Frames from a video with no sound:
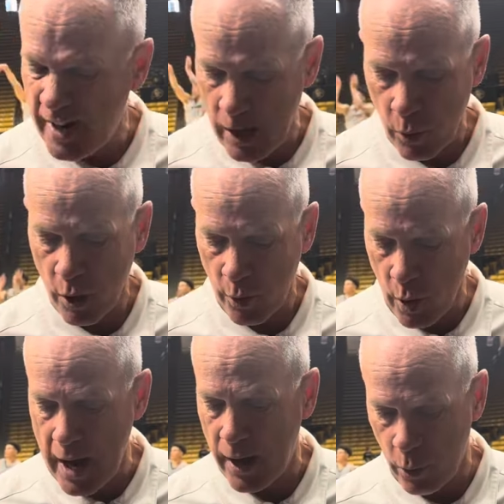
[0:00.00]
out where
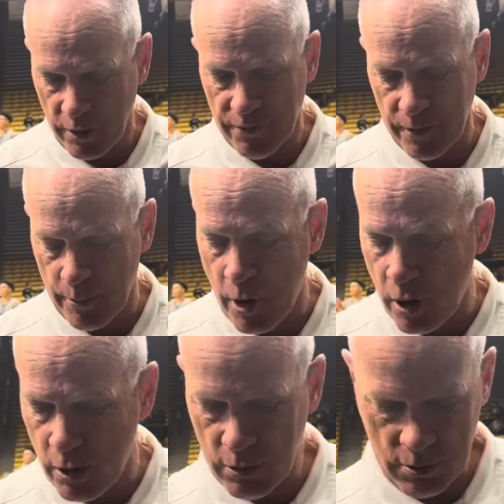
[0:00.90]
we're at a week from
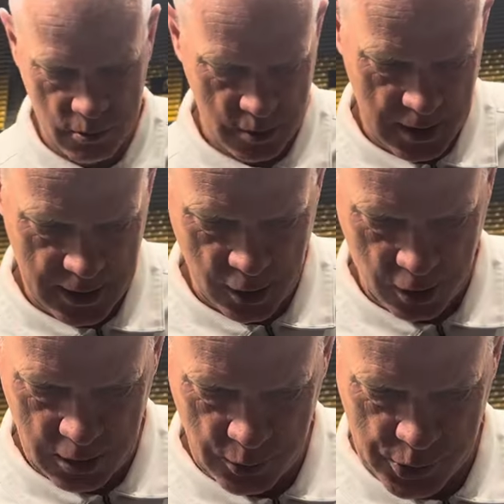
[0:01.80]
tomorrow in our
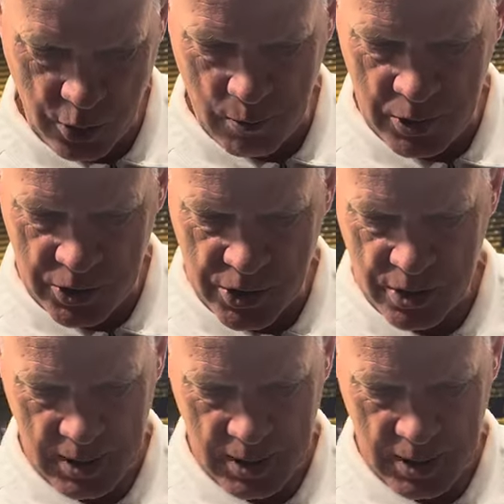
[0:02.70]
close scrimmage.